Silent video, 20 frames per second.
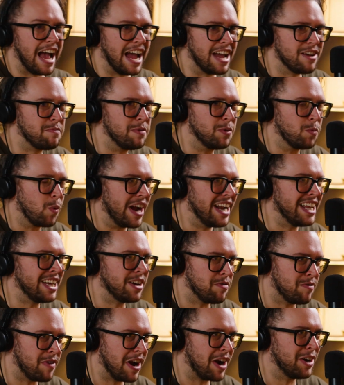I have been waiting
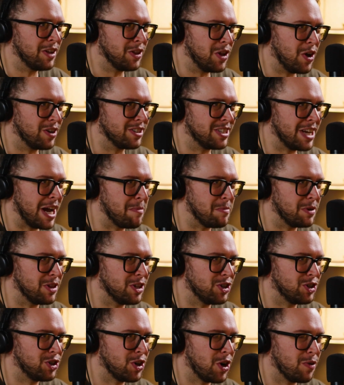a very long time on
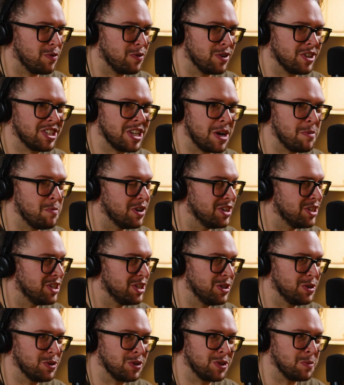this show for someone to
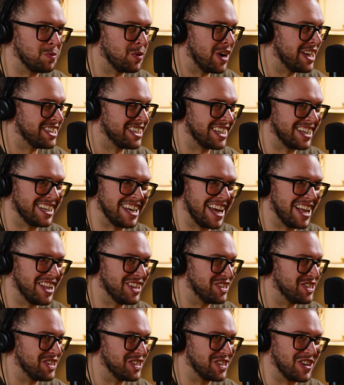use some wrestling
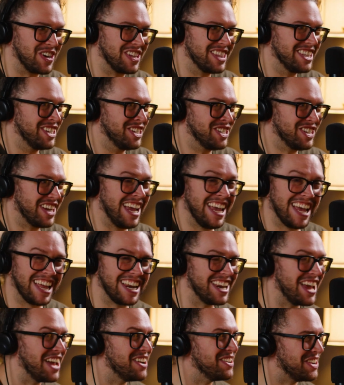analogies on this. Show.
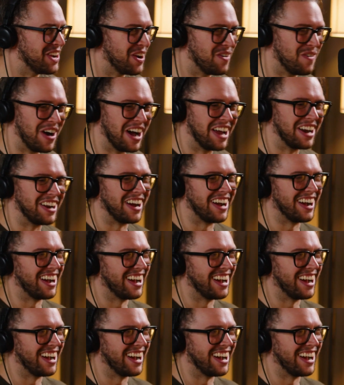And, and you know what?